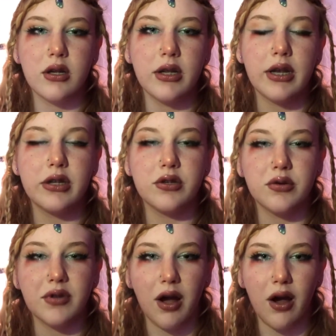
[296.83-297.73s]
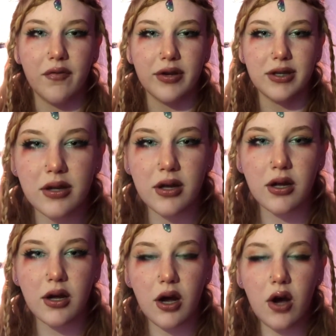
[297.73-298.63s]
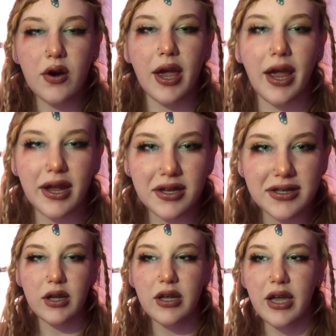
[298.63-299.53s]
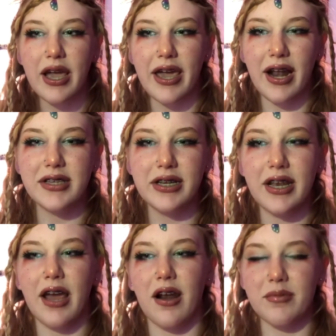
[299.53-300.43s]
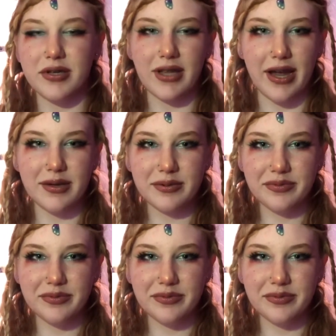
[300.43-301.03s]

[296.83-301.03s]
They need you in the office. Okay. And I sit down, I'm just like,